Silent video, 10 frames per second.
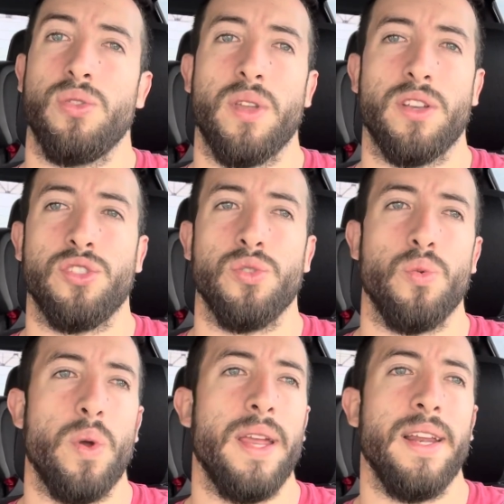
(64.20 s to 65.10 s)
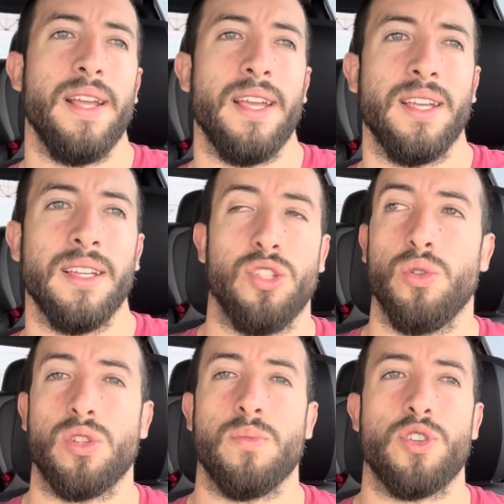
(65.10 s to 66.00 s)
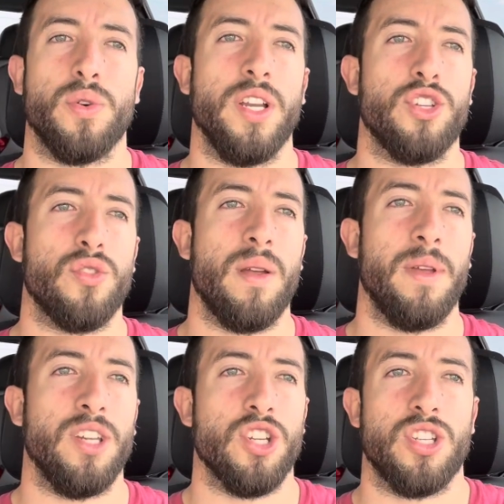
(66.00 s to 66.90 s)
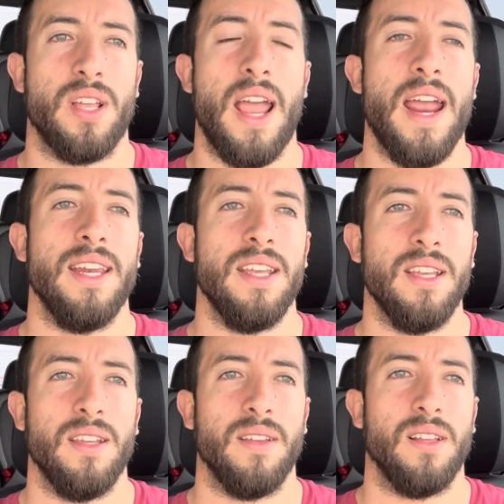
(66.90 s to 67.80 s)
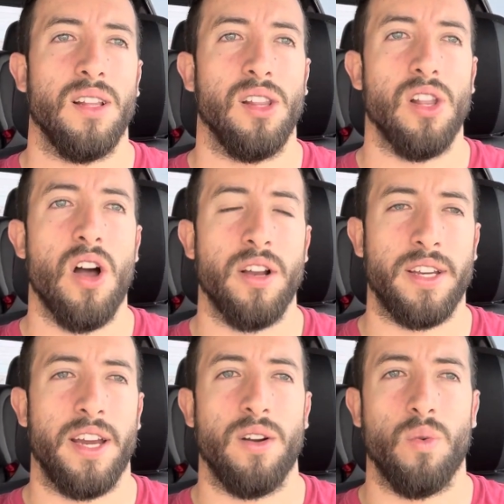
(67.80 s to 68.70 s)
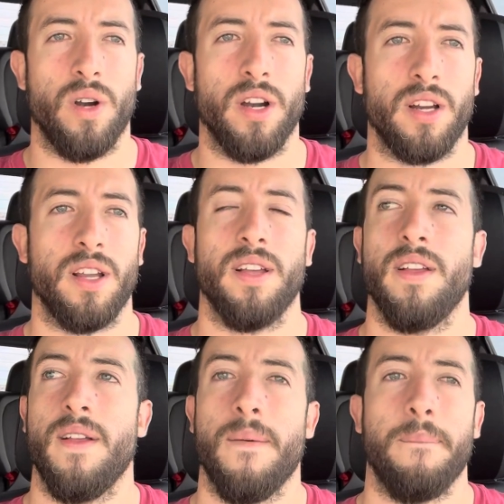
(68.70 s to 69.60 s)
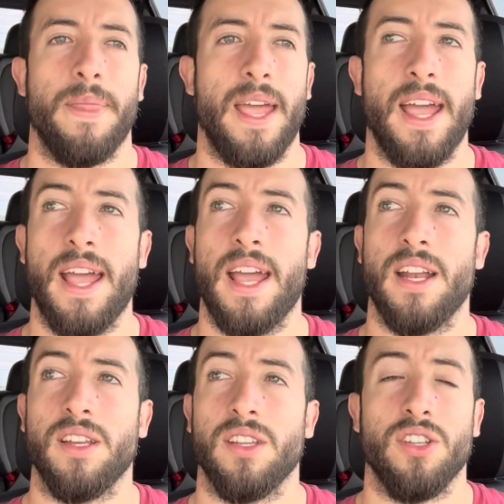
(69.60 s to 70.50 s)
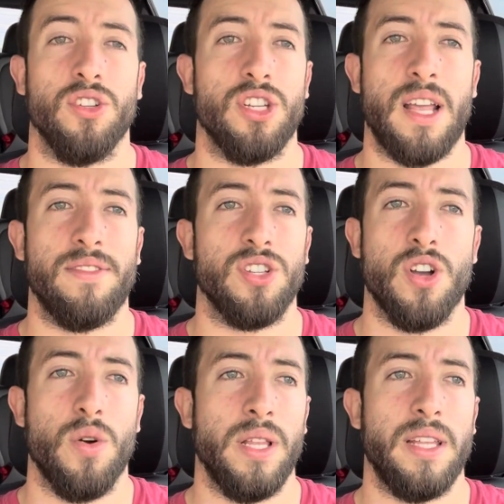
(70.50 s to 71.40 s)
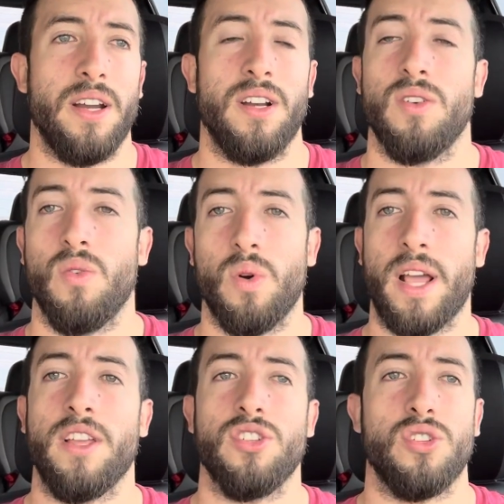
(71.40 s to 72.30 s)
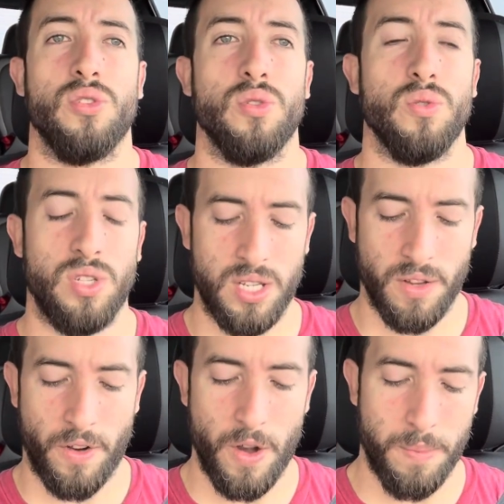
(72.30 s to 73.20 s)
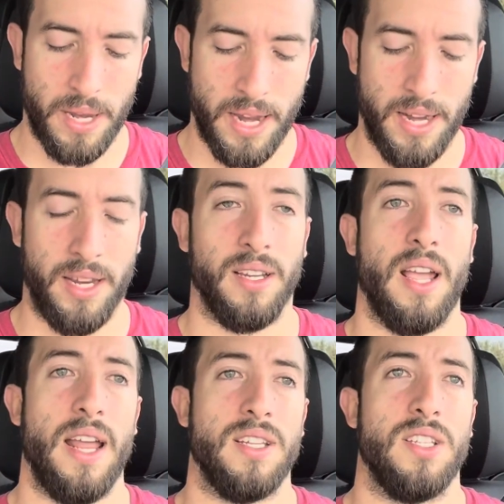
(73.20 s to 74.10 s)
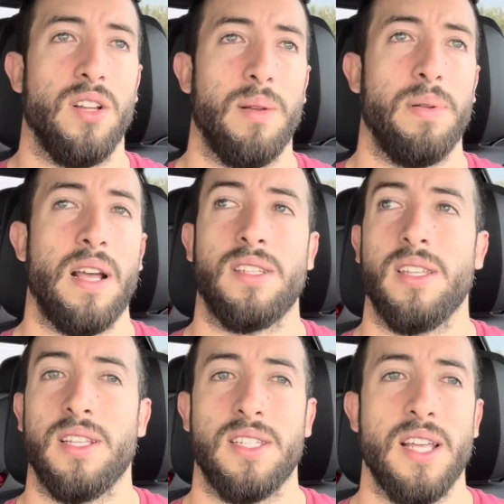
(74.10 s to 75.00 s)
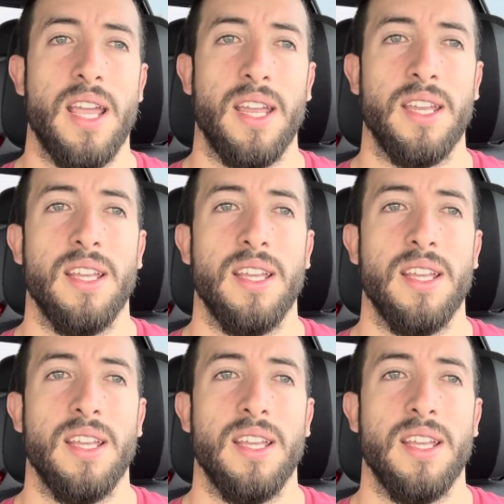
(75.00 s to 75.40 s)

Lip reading: either do weeding, do some tree trimming, just any lawn care work. And you just have to go in there. What I used to do since the very beginning and still apply to this day